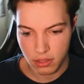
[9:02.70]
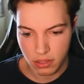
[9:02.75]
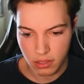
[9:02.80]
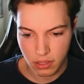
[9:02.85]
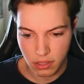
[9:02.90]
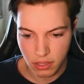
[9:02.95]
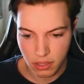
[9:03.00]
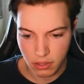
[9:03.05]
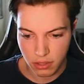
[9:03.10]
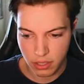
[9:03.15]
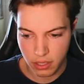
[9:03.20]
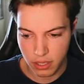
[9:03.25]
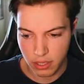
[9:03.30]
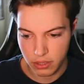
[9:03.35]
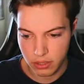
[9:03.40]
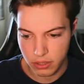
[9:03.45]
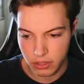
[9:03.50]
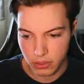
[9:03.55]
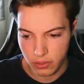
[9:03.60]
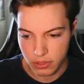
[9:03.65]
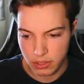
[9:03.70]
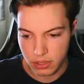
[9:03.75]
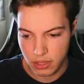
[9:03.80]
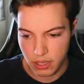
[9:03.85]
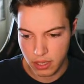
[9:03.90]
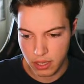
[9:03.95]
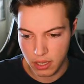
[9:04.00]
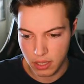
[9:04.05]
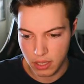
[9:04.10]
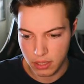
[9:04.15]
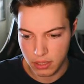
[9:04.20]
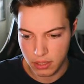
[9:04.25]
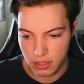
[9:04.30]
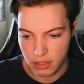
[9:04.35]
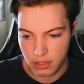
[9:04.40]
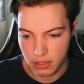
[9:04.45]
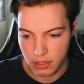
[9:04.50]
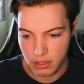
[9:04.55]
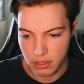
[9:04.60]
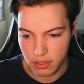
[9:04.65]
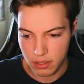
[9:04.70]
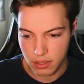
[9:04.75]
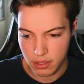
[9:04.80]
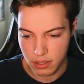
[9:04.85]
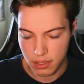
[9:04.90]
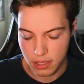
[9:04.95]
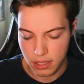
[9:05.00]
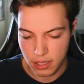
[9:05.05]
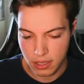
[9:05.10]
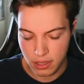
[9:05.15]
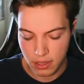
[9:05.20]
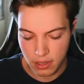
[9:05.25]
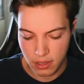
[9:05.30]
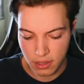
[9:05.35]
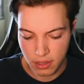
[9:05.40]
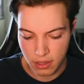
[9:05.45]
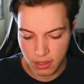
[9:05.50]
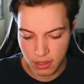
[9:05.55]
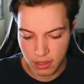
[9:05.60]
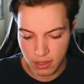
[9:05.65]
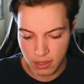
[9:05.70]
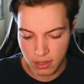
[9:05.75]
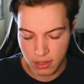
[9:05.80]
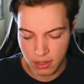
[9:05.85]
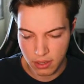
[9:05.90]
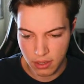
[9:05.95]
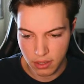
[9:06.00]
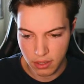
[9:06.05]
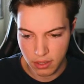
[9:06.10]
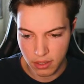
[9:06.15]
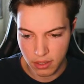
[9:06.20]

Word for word: Okay, so it's not Uh,